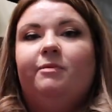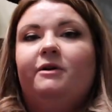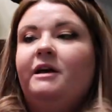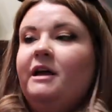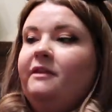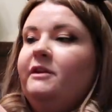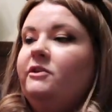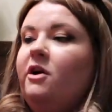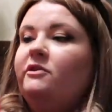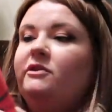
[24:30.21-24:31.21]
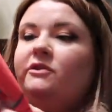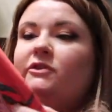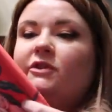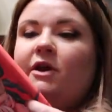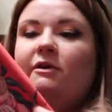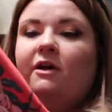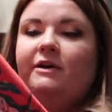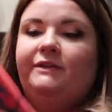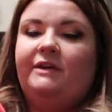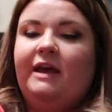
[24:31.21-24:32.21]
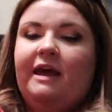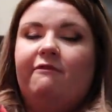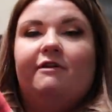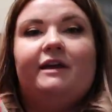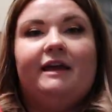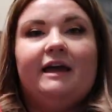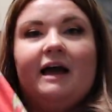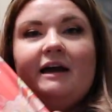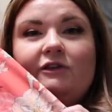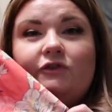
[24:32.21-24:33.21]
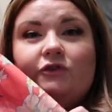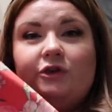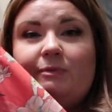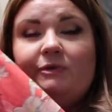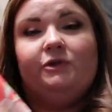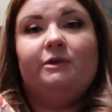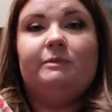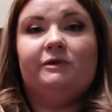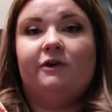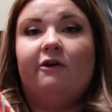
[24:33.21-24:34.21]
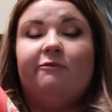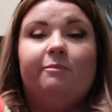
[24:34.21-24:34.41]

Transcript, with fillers: but this cotton's so light and airy and it's super, super soft,